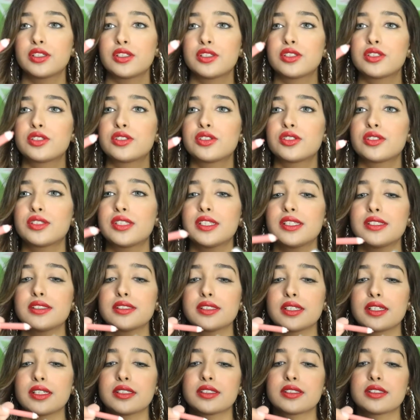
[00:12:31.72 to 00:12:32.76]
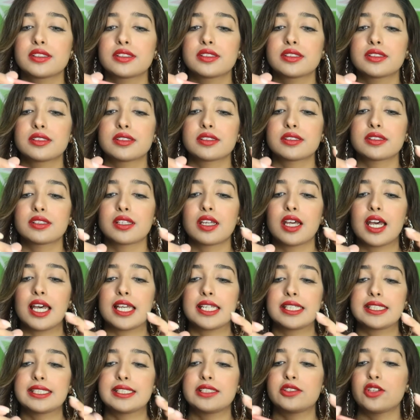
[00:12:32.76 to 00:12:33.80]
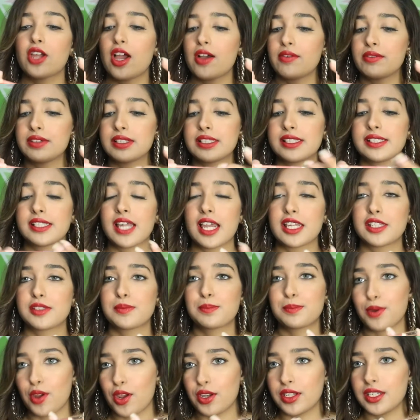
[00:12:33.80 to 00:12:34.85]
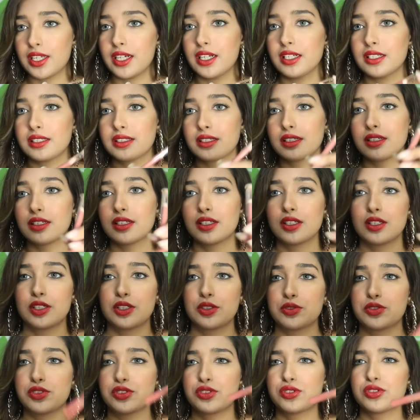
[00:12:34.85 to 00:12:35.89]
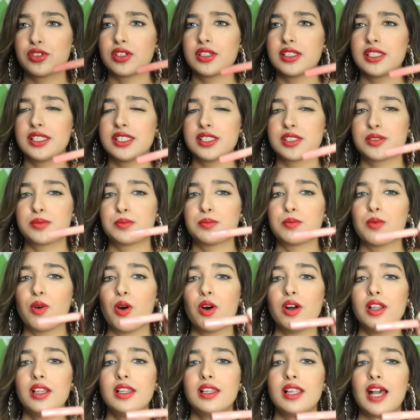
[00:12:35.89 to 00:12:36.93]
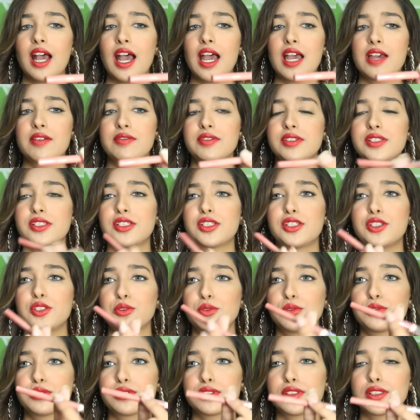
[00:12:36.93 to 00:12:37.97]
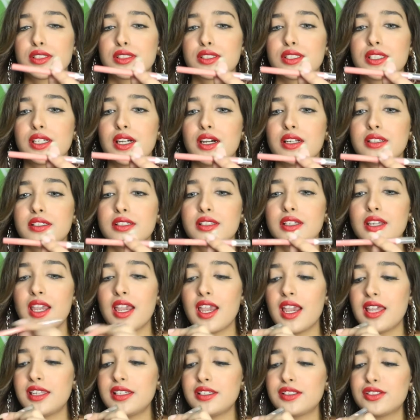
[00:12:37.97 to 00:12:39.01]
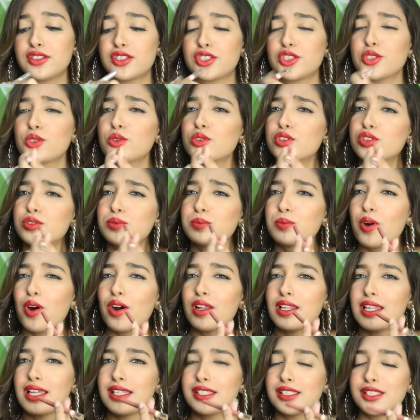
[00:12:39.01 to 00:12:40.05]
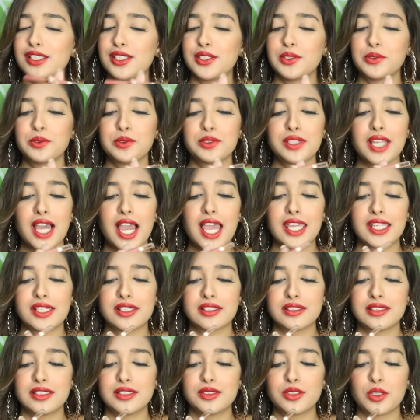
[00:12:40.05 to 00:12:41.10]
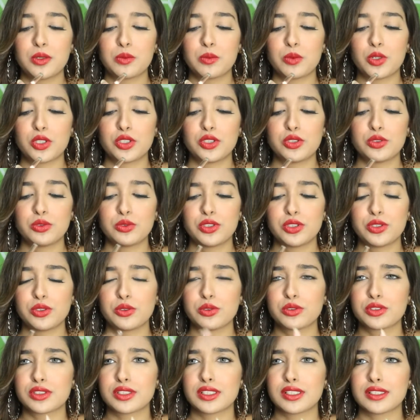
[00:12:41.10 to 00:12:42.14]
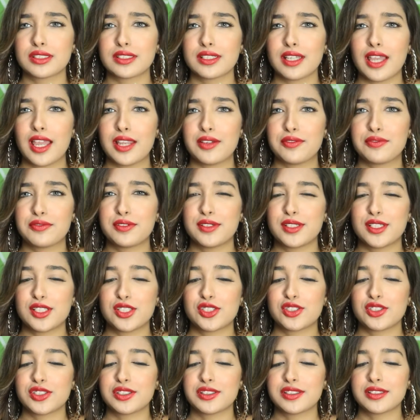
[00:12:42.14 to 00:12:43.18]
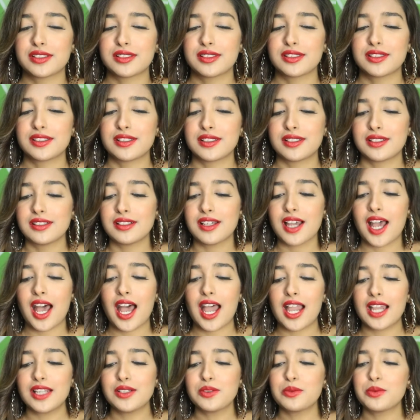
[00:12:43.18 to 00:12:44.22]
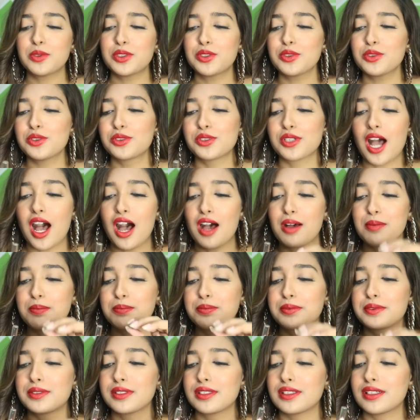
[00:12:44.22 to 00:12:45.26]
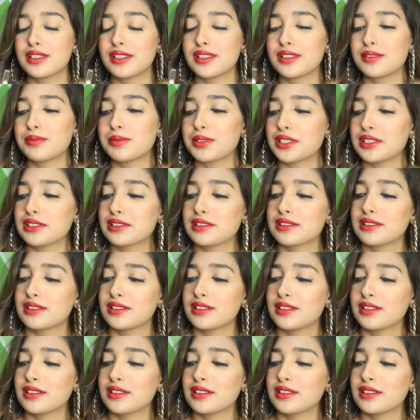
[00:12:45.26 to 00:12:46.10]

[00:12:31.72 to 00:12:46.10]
So this is a travel size product, which is really small. I haven't used it yet, and it's so small and cute. I really don't want to use it and finish it. I don't want to sharp it because